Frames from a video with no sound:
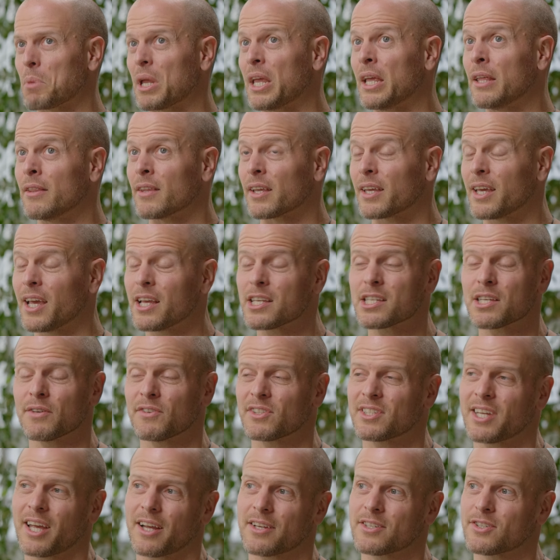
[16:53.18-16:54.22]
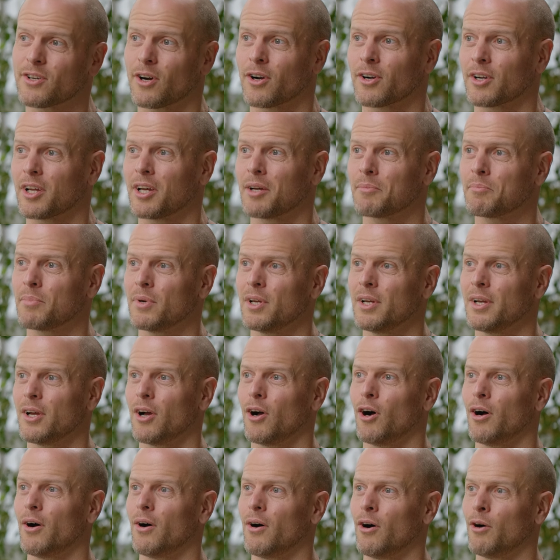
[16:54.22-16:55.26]
In the case of a tech startup,
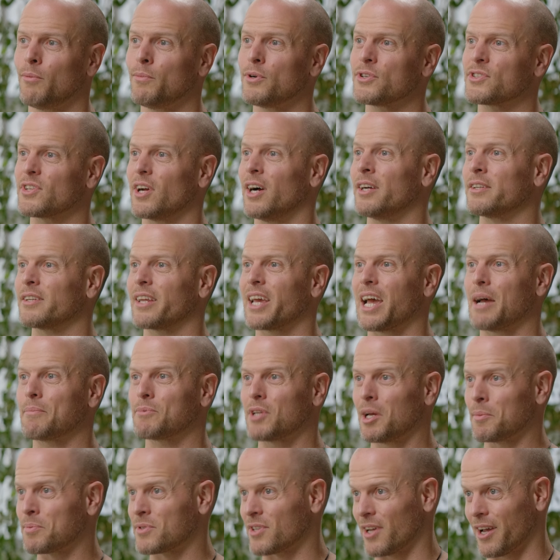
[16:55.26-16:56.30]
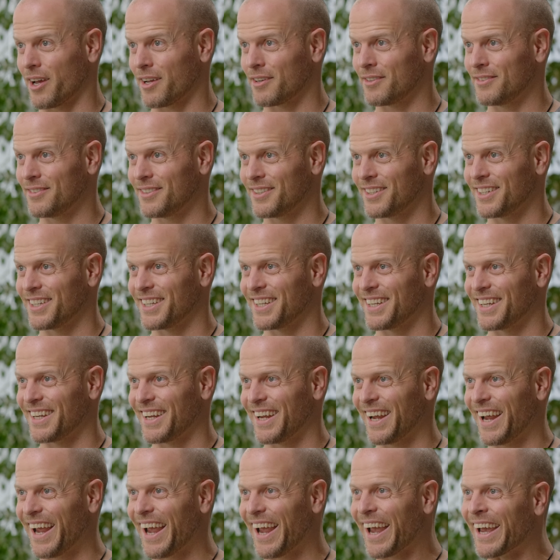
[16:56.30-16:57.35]
almost uncapped upside,
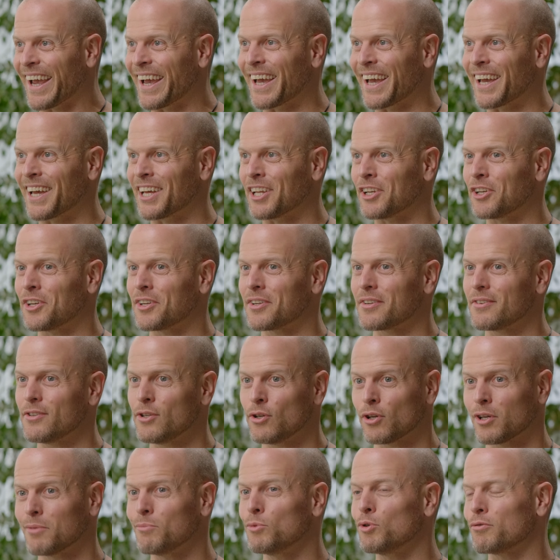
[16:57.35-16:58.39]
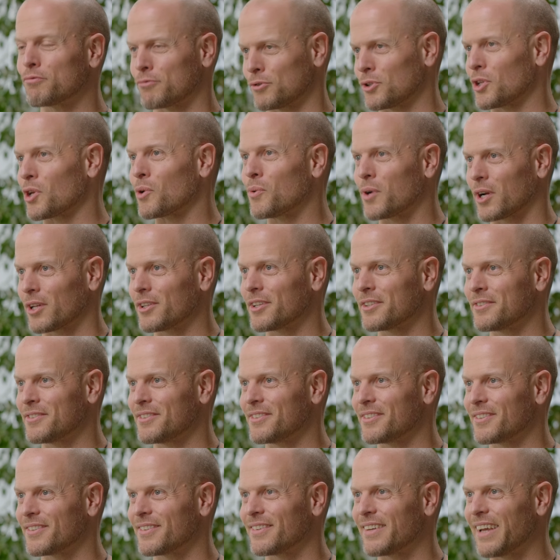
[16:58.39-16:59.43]
and you can move really quickly.
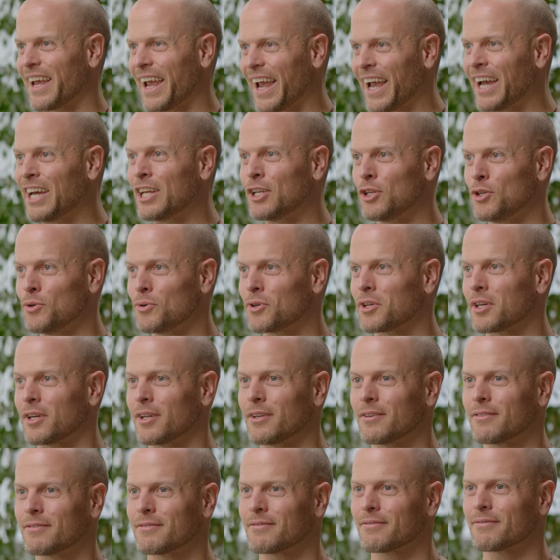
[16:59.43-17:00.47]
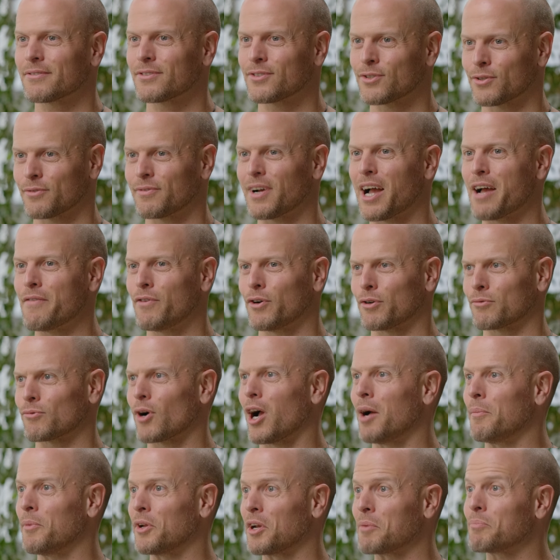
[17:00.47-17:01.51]
Right. And you can survive on
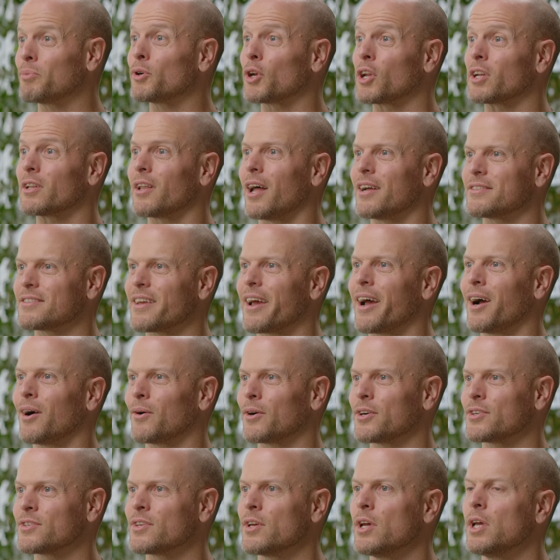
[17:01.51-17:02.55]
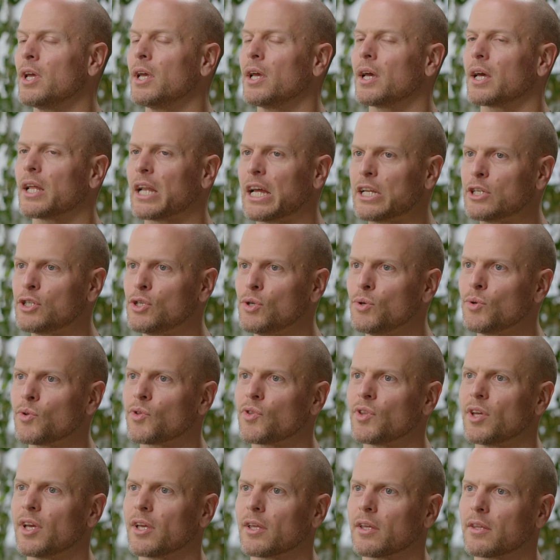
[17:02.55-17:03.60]
ramen and put in lots of hours. Mm. And I do
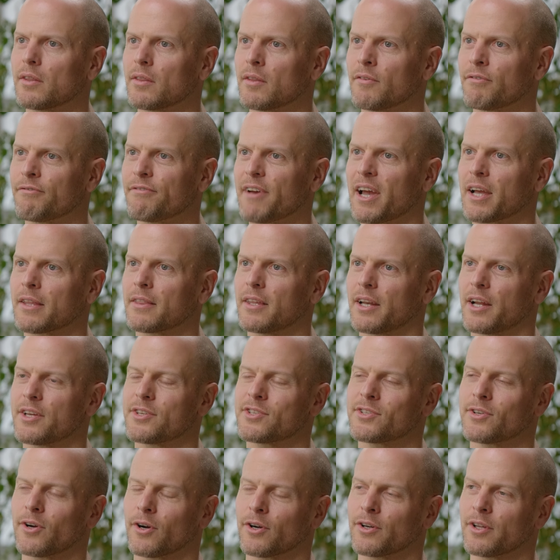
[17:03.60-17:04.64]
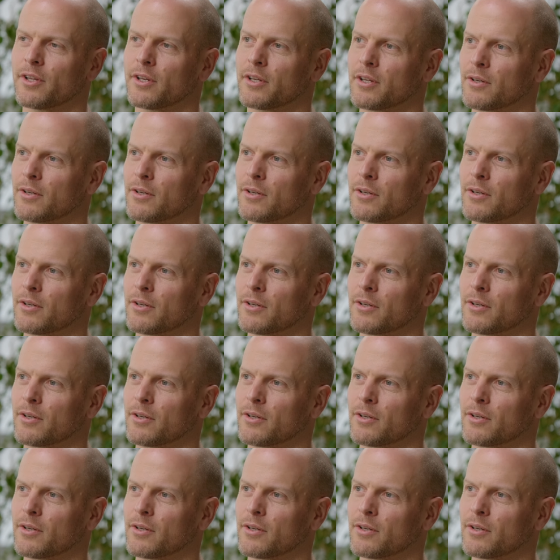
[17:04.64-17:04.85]
think the fact that I started